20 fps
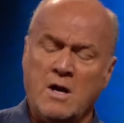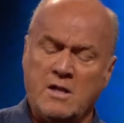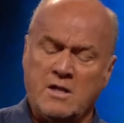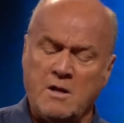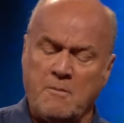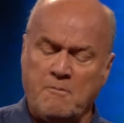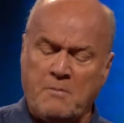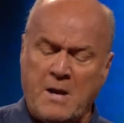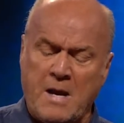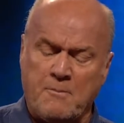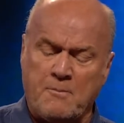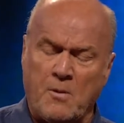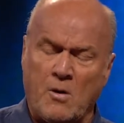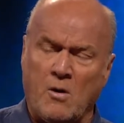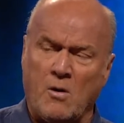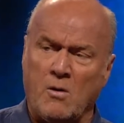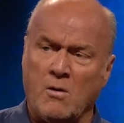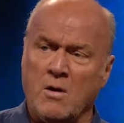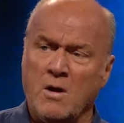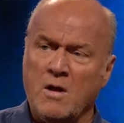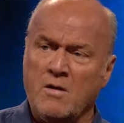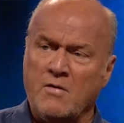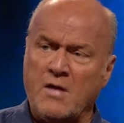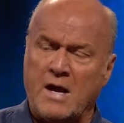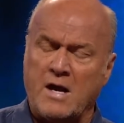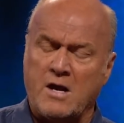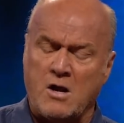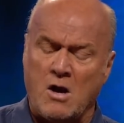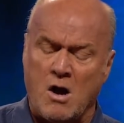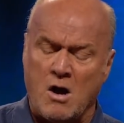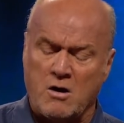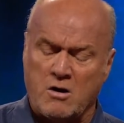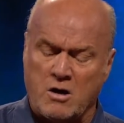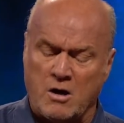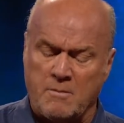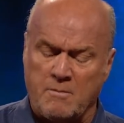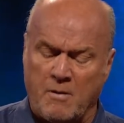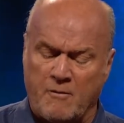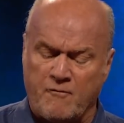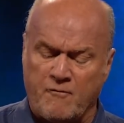the people they
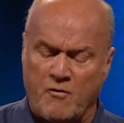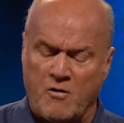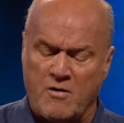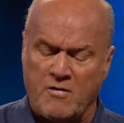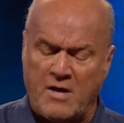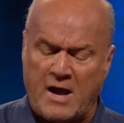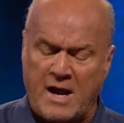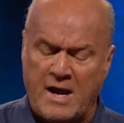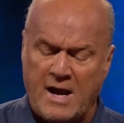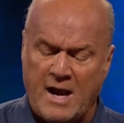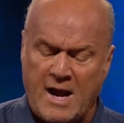conquered before they